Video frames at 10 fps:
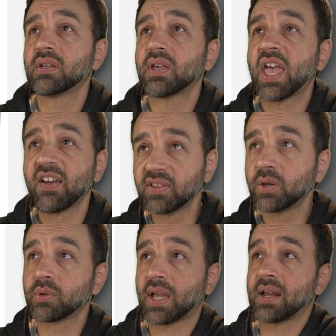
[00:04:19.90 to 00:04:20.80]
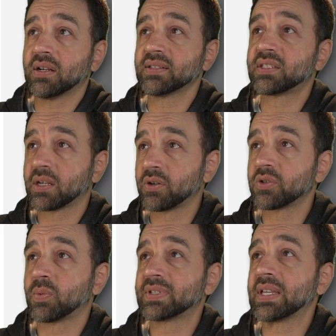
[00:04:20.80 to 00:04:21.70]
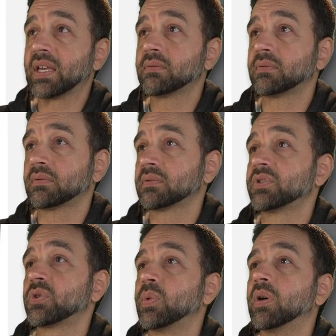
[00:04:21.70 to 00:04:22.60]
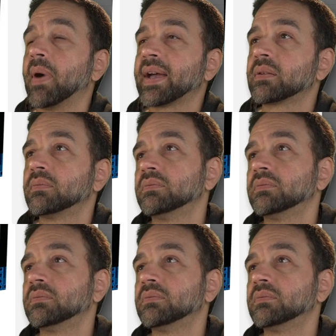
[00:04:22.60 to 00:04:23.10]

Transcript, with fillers: Heavily reliant on stickers once again. Here's the real bike.